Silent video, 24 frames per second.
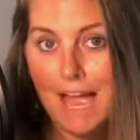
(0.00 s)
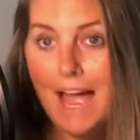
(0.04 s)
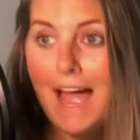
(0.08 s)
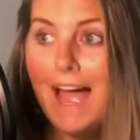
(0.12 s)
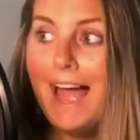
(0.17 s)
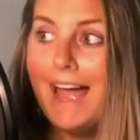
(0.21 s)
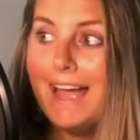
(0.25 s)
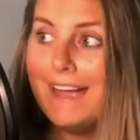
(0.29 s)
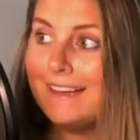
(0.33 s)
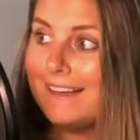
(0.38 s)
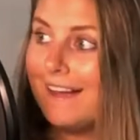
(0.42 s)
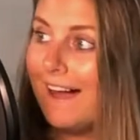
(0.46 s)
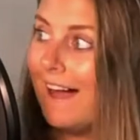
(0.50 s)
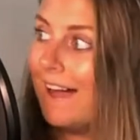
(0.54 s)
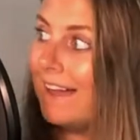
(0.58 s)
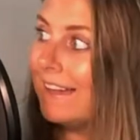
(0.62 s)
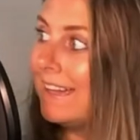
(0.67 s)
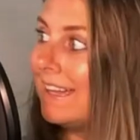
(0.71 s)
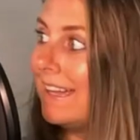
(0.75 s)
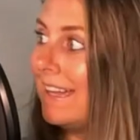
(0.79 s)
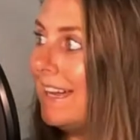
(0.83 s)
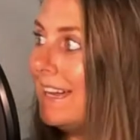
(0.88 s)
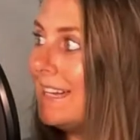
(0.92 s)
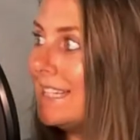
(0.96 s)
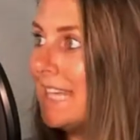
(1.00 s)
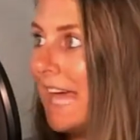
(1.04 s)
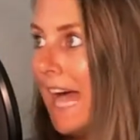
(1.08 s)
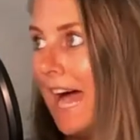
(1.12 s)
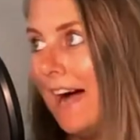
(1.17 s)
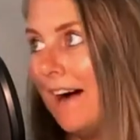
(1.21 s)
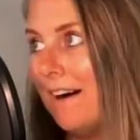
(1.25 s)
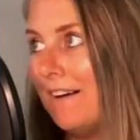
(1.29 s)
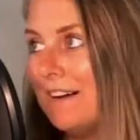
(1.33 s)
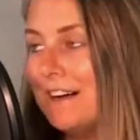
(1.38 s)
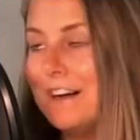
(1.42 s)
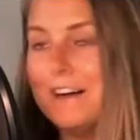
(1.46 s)
I got kicked
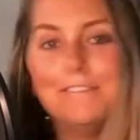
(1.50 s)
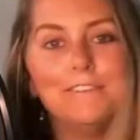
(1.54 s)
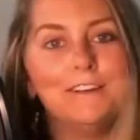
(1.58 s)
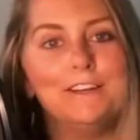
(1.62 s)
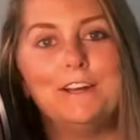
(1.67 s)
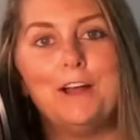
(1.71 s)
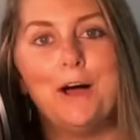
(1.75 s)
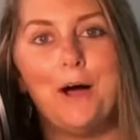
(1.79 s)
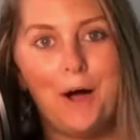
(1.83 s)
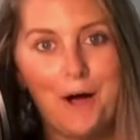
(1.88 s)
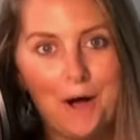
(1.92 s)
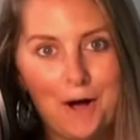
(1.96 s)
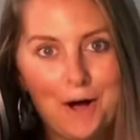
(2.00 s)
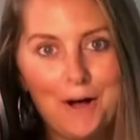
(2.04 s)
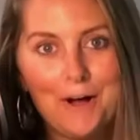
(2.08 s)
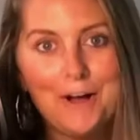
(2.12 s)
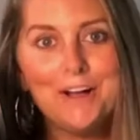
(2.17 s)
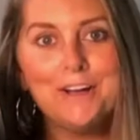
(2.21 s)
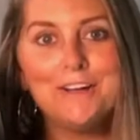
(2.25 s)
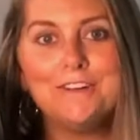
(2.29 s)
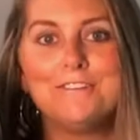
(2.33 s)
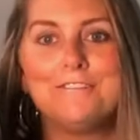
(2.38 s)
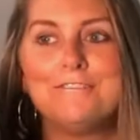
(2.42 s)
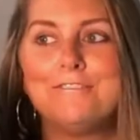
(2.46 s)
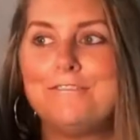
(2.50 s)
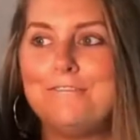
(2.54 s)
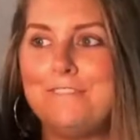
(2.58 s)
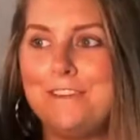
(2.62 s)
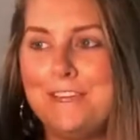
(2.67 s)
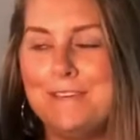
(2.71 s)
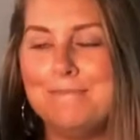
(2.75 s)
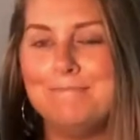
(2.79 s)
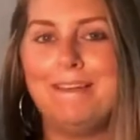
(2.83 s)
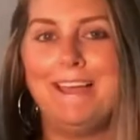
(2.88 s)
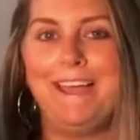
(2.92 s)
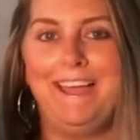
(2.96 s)
out of an
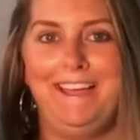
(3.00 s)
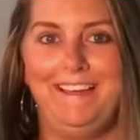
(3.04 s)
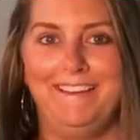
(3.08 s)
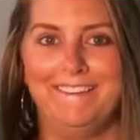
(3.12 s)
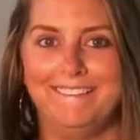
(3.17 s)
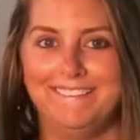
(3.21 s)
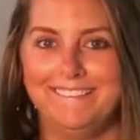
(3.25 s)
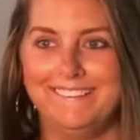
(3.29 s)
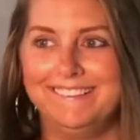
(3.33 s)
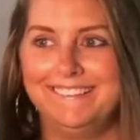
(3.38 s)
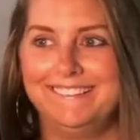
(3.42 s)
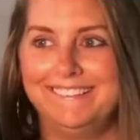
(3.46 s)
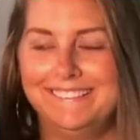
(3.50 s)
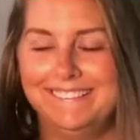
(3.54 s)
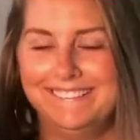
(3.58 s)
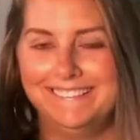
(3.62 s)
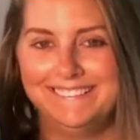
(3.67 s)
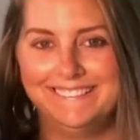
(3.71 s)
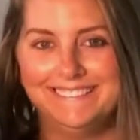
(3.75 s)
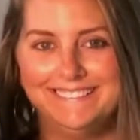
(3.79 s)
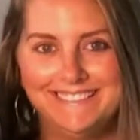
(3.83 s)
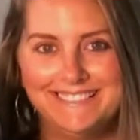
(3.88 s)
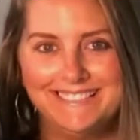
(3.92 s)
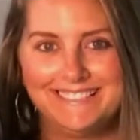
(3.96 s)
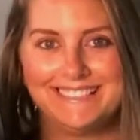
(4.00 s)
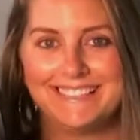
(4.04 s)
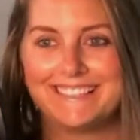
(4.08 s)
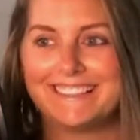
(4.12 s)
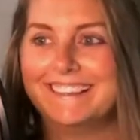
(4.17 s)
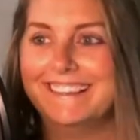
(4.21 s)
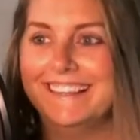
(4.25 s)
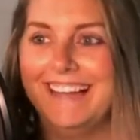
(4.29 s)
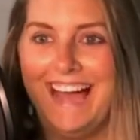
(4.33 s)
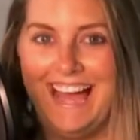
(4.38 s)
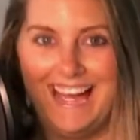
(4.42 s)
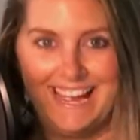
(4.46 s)
all-female
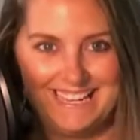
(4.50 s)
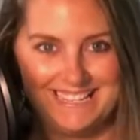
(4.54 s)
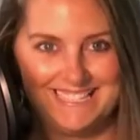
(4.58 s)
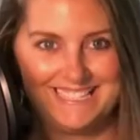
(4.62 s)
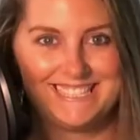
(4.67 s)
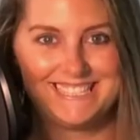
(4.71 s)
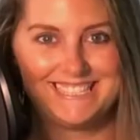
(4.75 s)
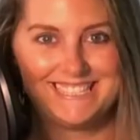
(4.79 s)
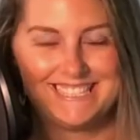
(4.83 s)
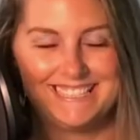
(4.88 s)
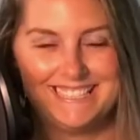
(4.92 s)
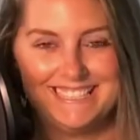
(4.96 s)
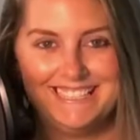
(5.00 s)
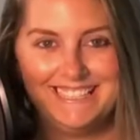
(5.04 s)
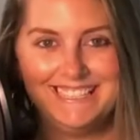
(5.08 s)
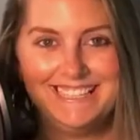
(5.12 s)
class